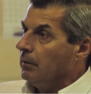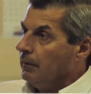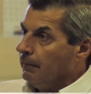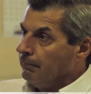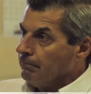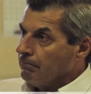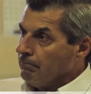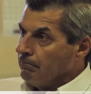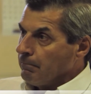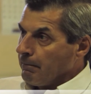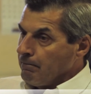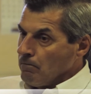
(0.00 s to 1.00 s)
How many
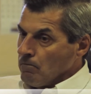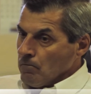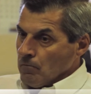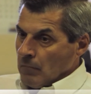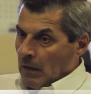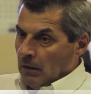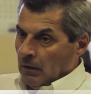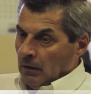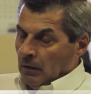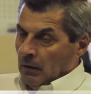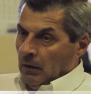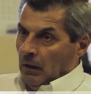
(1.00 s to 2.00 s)
facilities do you have
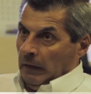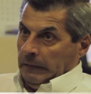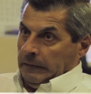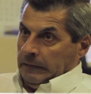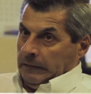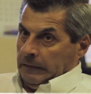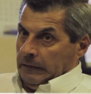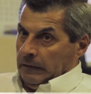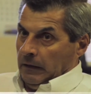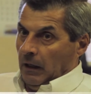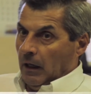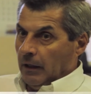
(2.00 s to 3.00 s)
around the world?
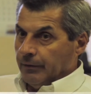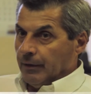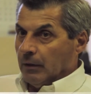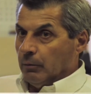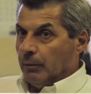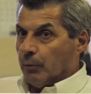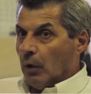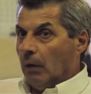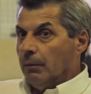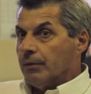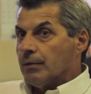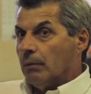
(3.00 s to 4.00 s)
About? I think we
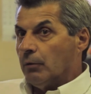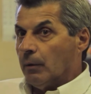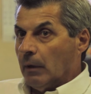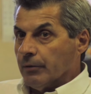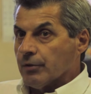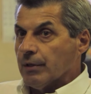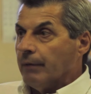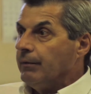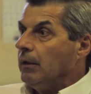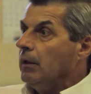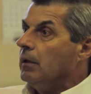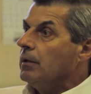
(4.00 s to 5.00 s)
probably somewhere around
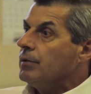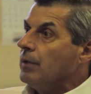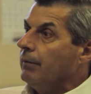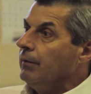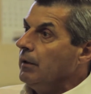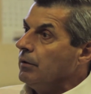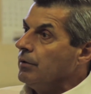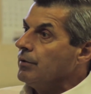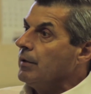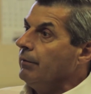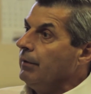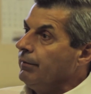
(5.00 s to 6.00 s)
70 to
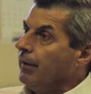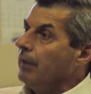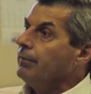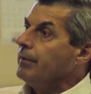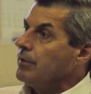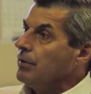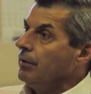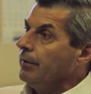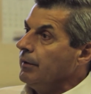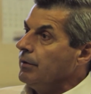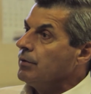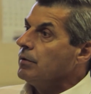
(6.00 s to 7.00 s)
75
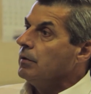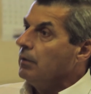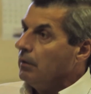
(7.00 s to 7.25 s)
facilities.